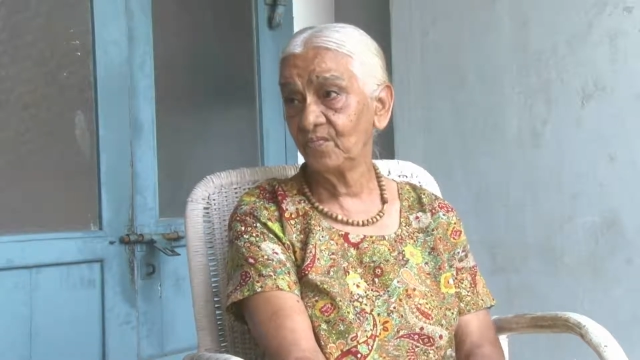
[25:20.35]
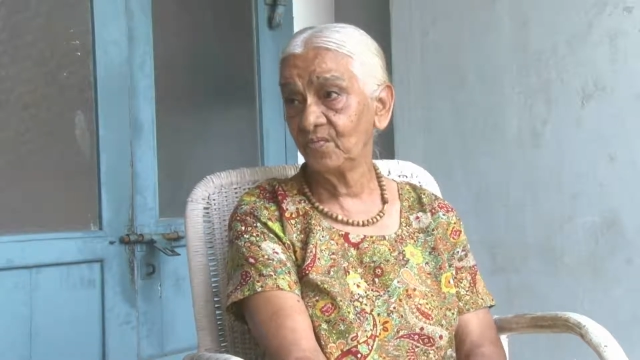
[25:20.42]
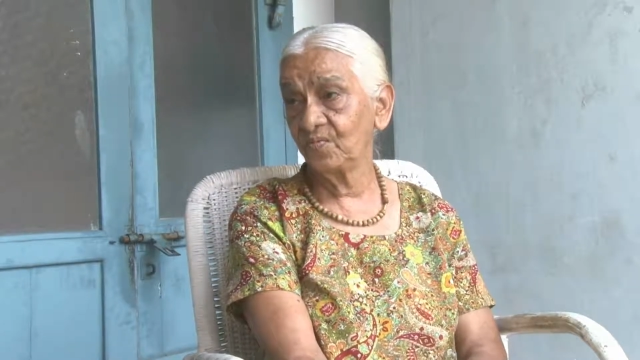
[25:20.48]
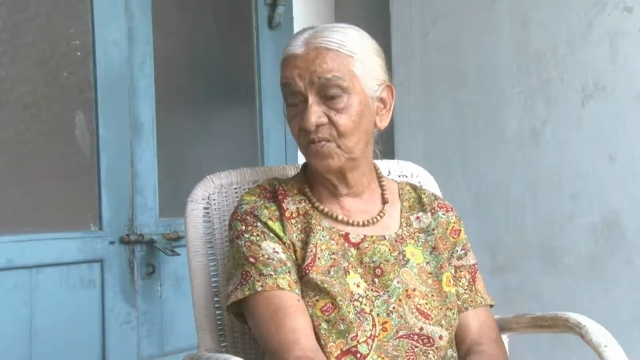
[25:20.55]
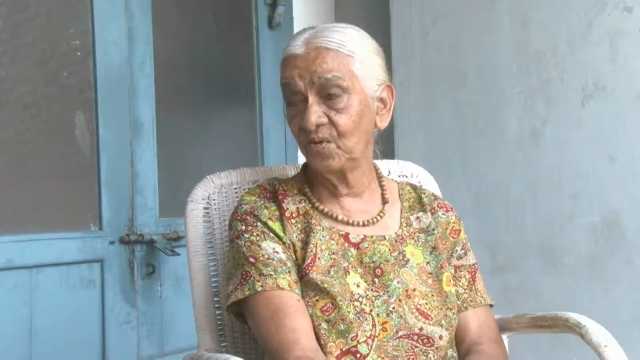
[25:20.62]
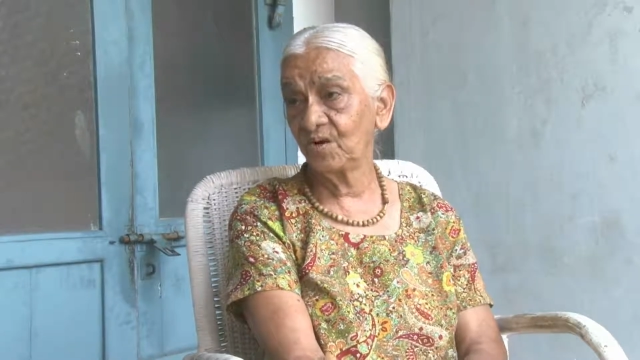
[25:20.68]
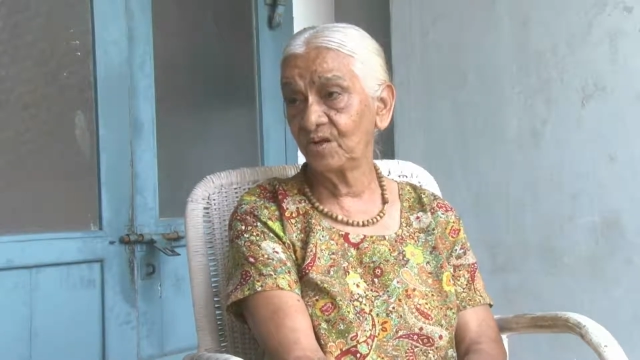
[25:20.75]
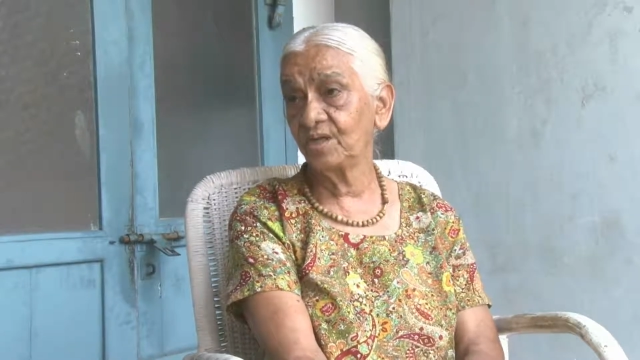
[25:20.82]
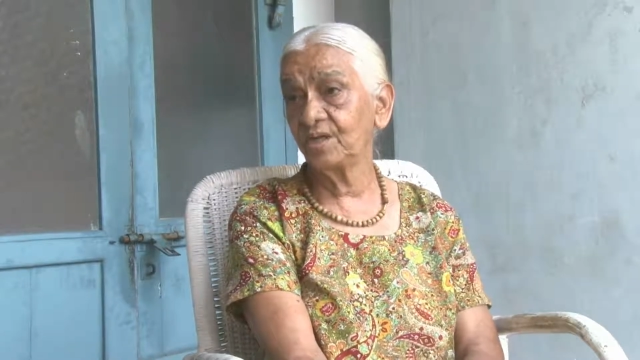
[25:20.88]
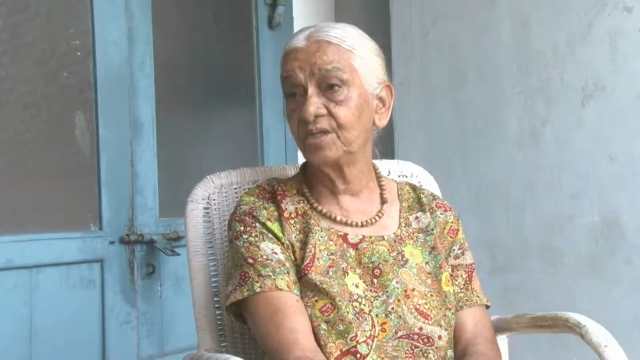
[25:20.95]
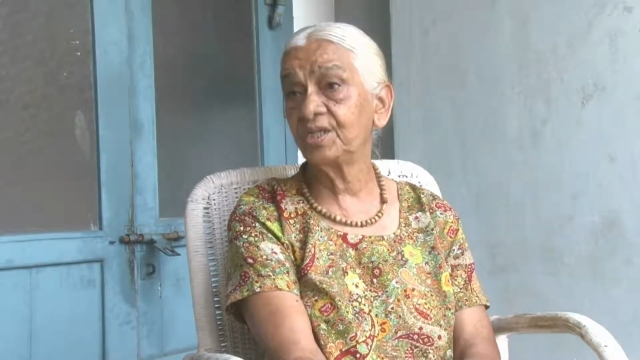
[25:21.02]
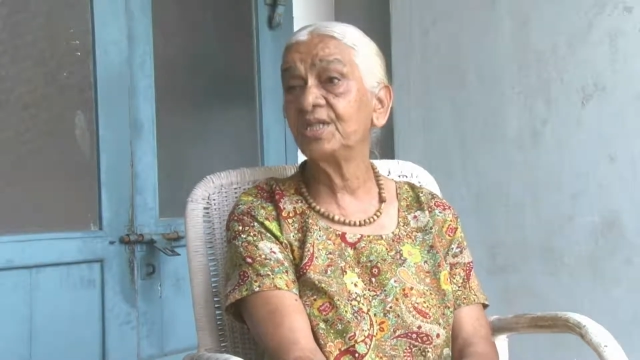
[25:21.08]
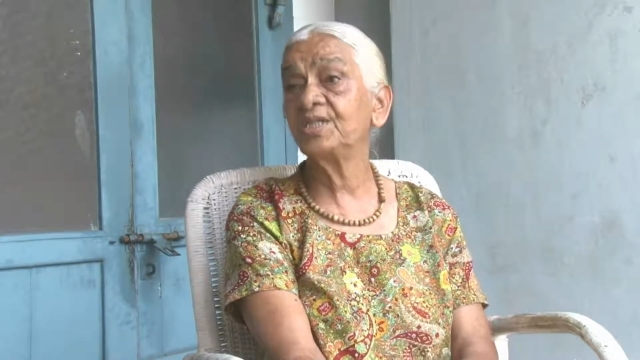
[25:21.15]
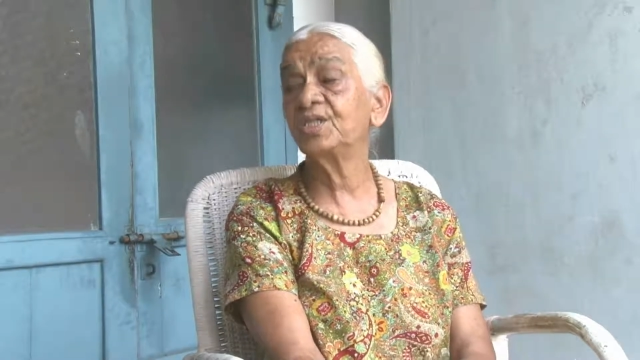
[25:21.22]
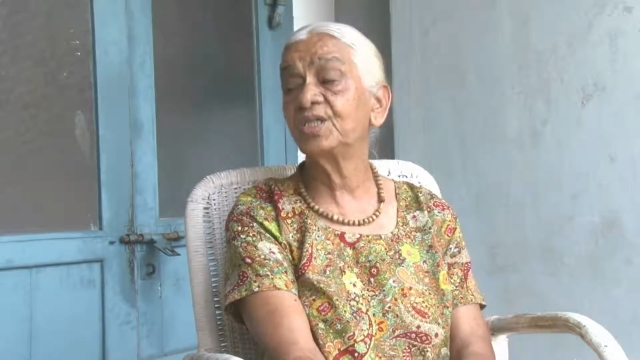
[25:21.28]
for
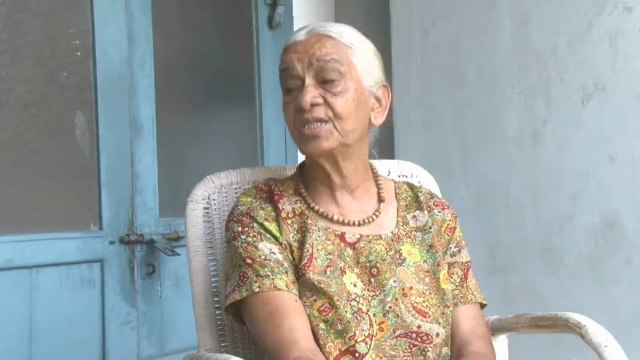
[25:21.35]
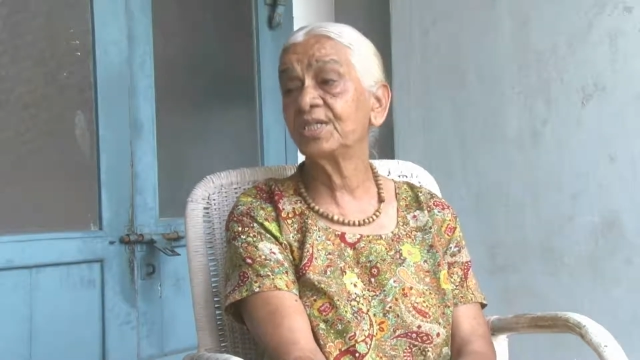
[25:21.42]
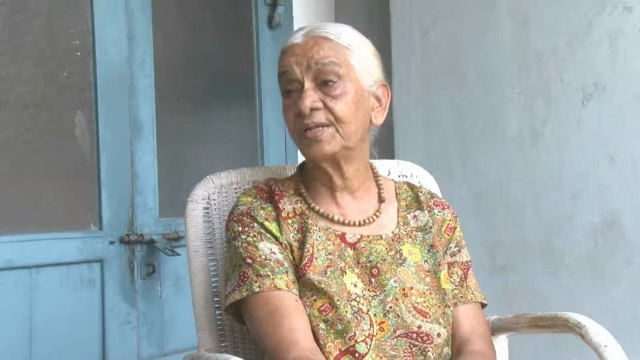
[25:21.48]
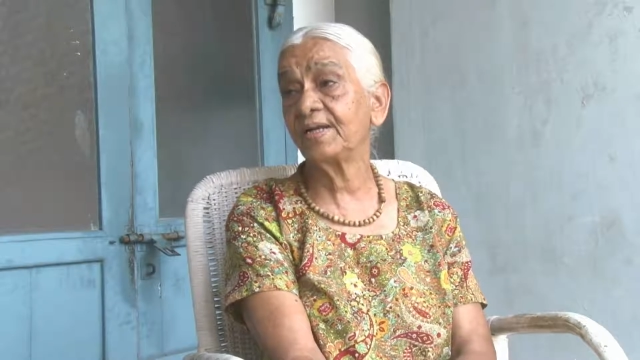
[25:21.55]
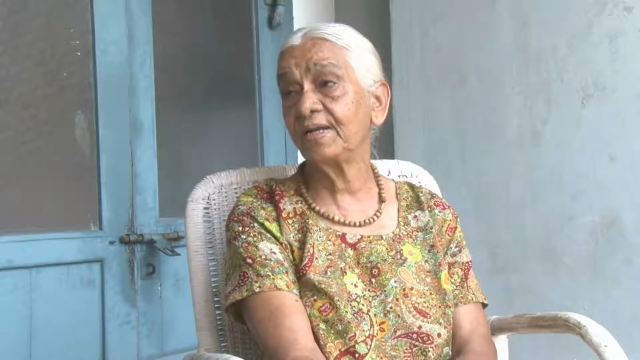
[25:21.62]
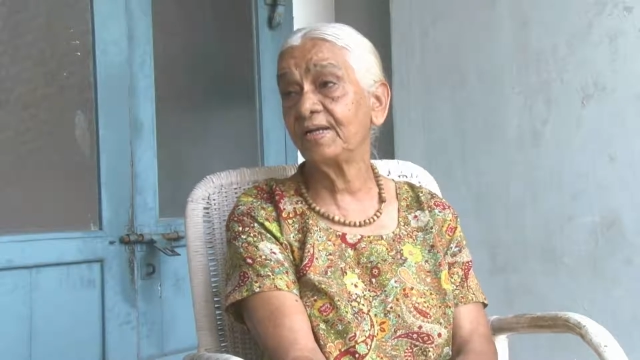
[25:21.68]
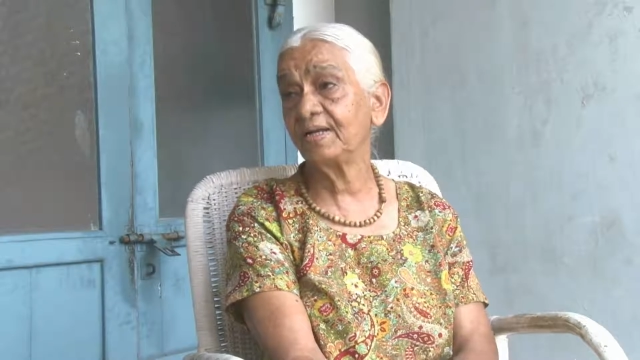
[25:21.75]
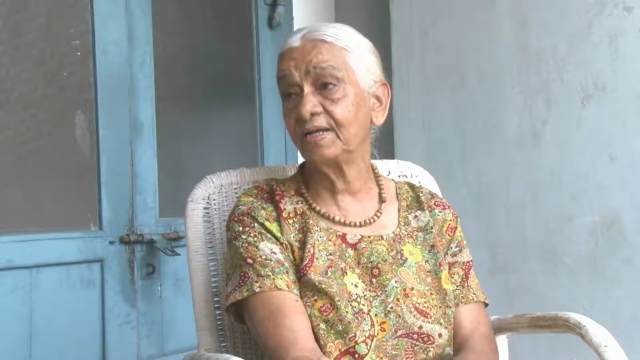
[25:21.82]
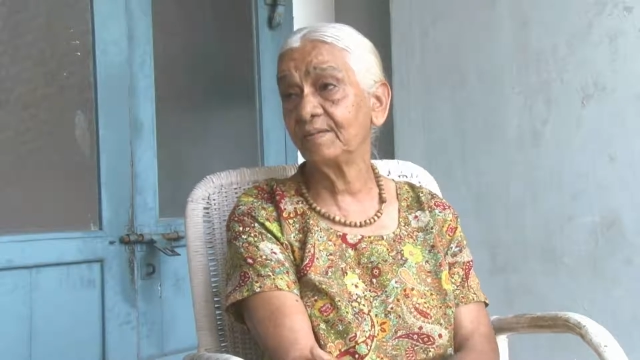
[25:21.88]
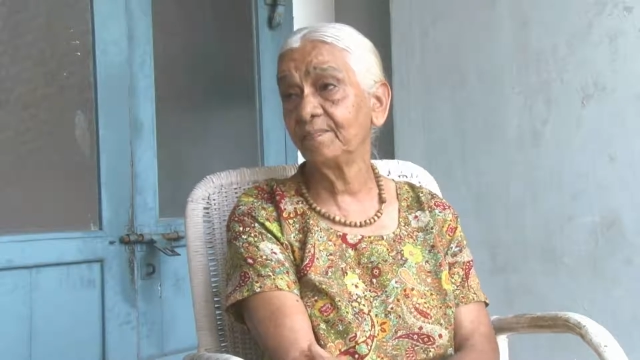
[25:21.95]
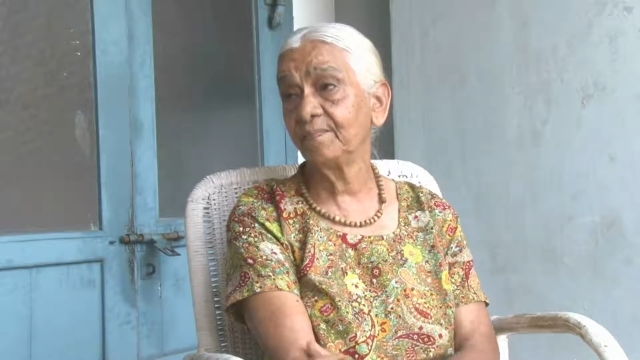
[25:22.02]
teachers training.